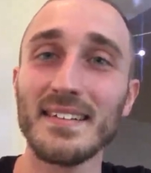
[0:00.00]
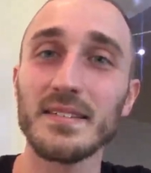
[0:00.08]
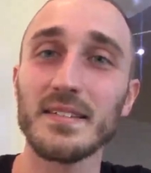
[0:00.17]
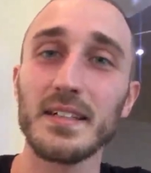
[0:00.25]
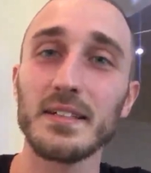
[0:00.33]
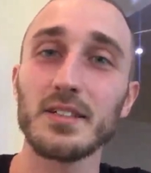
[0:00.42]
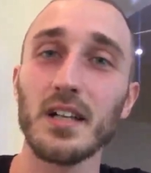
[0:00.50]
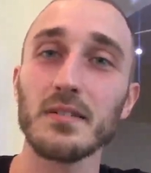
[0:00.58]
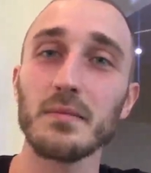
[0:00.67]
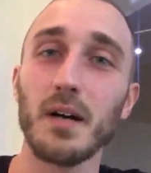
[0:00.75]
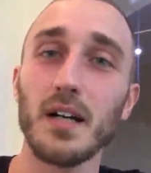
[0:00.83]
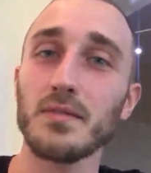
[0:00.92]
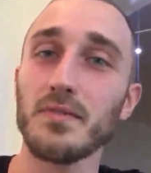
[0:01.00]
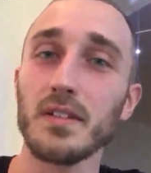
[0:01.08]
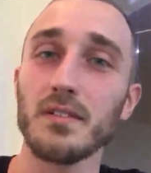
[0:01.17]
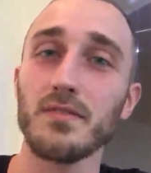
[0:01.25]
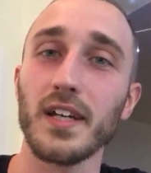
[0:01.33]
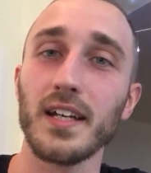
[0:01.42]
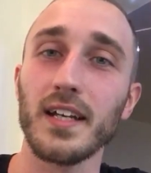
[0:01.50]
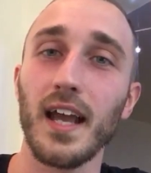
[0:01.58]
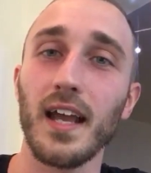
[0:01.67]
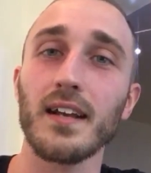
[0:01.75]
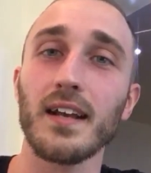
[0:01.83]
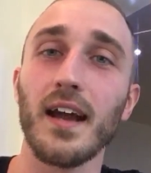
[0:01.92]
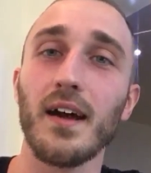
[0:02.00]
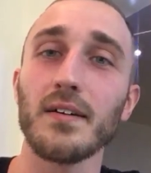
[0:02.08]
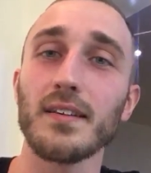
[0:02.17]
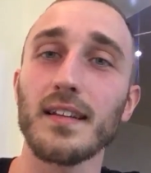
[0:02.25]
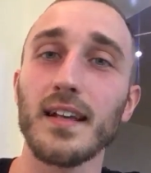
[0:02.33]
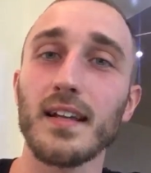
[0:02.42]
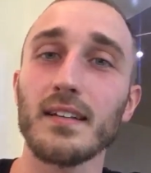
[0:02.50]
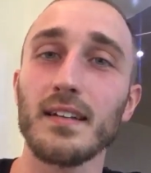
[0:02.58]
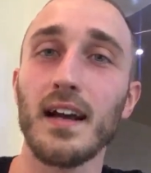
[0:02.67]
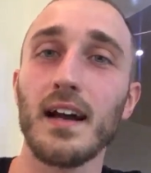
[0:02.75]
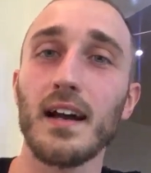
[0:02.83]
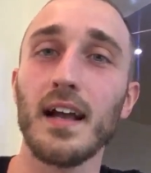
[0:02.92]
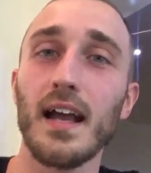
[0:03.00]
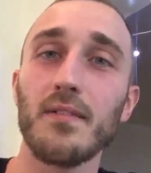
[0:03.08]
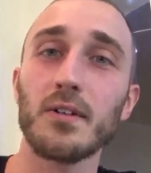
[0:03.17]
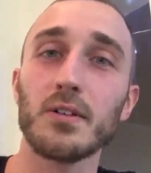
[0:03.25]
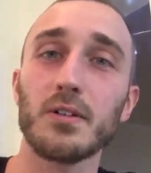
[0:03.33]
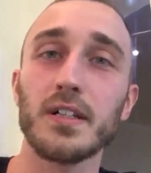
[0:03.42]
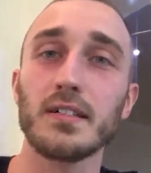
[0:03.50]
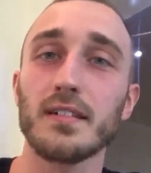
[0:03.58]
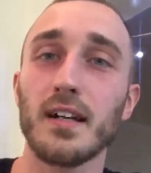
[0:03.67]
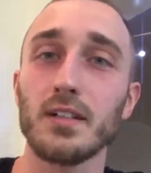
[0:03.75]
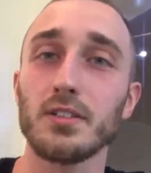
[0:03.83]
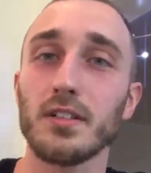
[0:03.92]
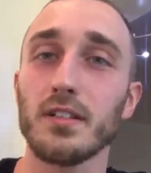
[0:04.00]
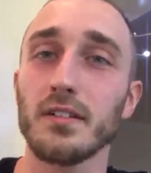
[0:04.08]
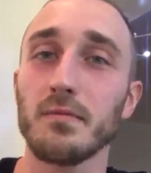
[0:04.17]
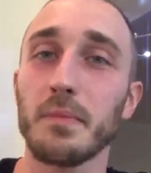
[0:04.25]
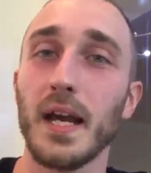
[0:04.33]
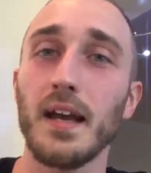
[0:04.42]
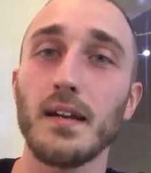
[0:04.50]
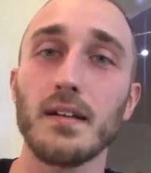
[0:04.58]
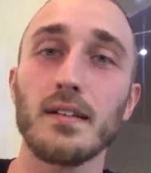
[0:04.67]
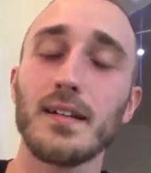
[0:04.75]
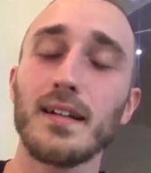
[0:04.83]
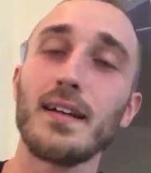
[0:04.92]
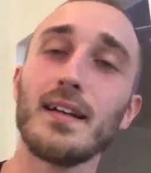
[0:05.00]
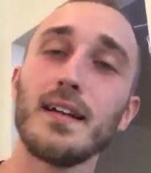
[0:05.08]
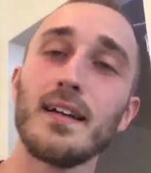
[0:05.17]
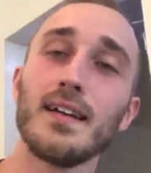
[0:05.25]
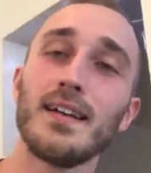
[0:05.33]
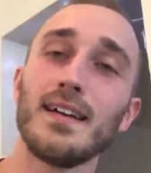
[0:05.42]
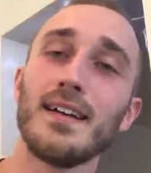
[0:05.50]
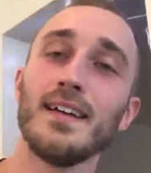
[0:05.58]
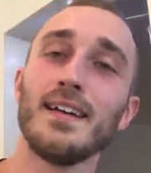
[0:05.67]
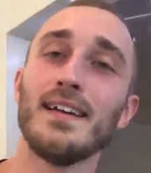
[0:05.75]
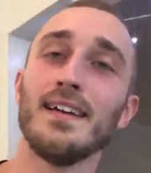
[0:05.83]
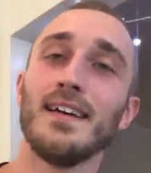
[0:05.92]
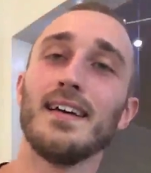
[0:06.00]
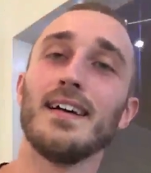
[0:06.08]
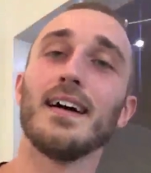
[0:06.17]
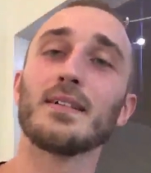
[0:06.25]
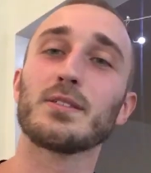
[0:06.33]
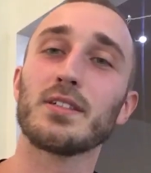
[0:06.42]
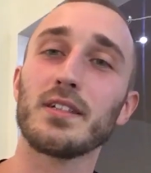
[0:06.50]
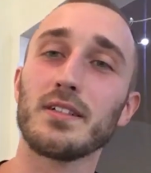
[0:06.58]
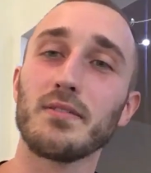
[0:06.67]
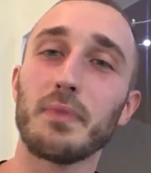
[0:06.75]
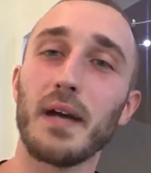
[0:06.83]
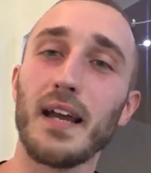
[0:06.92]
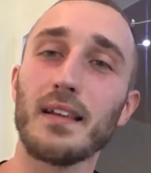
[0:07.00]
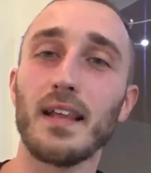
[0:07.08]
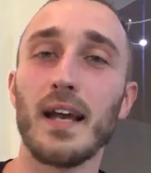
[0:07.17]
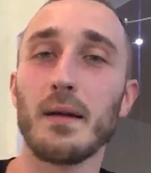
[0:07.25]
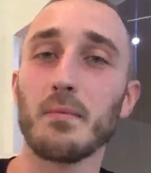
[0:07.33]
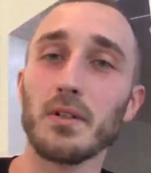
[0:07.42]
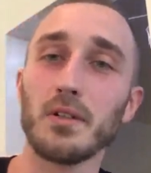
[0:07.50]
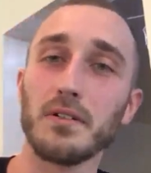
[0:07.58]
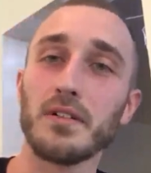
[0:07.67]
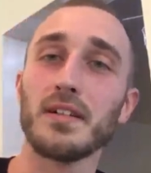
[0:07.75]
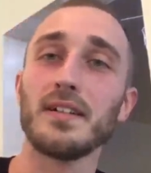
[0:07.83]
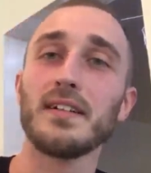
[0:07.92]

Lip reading: See, Justin Potts feels vindicated now that Heaven agrees that I shouldn't have banned the Emerald.